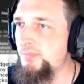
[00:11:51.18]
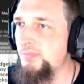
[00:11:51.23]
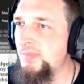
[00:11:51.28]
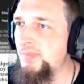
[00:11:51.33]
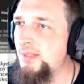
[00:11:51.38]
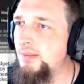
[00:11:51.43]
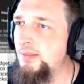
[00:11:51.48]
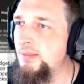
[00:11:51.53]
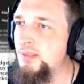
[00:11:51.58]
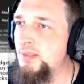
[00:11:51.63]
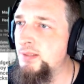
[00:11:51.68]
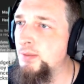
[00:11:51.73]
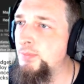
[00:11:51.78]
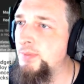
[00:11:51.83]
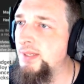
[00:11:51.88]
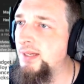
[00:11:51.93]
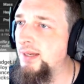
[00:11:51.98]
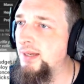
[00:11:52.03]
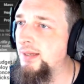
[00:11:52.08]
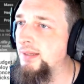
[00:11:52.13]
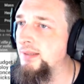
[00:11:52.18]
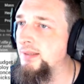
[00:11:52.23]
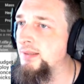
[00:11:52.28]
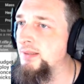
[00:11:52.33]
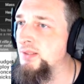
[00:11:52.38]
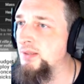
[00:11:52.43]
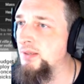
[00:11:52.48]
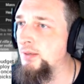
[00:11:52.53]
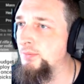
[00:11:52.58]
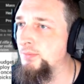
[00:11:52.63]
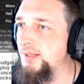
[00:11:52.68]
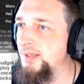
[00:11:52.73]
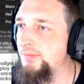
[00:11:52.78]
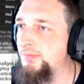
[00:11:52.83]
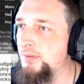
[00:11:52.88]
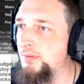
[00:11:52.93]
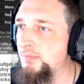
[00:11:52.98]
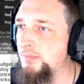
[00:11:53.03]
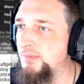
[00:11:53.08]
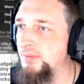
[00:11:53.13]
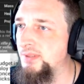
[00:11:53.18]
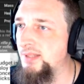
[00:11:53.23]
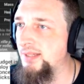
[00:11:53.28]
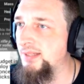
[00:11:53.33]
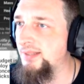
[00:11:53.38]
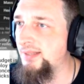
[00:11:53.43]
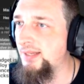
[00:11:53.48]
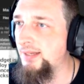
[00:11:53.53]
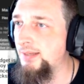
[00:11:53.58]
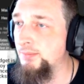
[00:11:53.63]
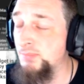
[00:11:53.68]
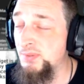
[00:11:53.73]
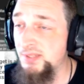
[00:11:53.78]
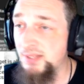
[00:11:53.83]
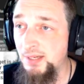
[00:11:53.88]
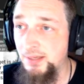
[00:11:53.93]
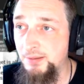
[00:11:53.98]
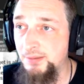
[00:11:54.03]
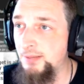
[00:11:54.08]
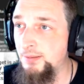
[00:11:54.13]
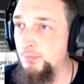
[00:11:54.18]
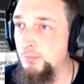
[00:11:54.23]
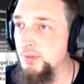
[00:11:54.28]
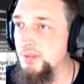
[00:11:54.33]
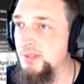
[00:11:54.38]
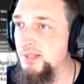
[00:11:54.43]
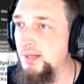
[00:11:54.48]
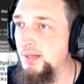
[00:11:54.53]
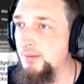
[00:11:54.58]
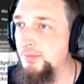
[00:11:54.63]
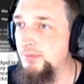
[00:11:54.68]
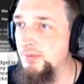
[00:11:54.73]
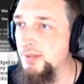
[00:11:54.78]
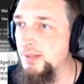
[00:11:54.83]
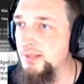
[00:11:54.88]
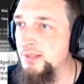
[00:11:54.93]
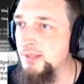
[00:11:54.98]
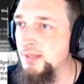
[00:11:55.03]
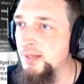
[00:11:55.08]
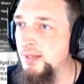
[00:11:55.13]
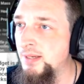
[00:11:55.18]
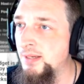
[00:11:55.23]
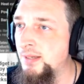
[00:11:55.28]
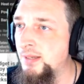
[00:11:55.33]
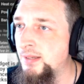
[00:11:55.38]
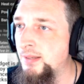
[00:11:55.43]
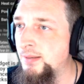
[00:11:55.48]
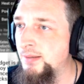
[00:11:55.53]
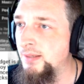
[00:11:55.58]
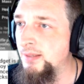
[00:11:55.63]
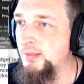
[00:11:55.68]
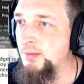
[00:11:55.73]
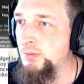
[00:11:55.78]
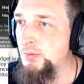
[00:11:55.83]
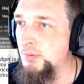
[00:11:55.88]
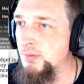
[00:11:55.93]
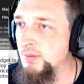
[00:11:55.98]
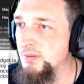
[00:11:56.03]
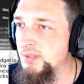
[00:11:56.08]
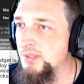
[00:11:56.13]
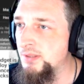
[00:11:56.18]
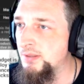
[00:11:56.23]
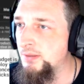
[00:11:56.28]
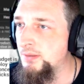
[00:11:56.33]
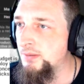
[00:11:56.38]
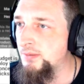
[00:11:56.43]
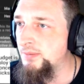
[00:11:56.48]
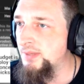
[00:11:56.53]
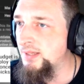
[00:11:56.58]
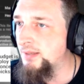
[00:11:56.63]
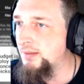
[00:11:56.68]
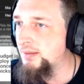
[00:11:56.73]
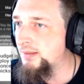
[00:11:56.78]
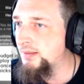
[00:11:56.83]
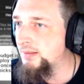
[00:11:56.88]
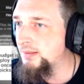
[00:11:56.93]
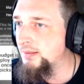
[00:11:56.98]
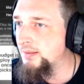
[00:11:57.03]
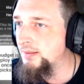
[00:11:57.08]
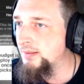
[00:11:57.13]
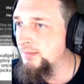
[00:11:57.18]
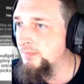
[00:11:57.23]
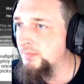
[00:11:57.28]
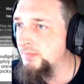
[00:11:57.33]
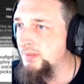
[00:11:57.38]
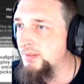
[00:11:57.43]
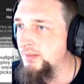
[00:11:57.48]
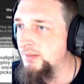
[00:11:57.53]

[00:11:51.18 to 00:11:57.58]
So we got an assault rifle. We'll take that, see how that works out for us. We got the torso, the arm.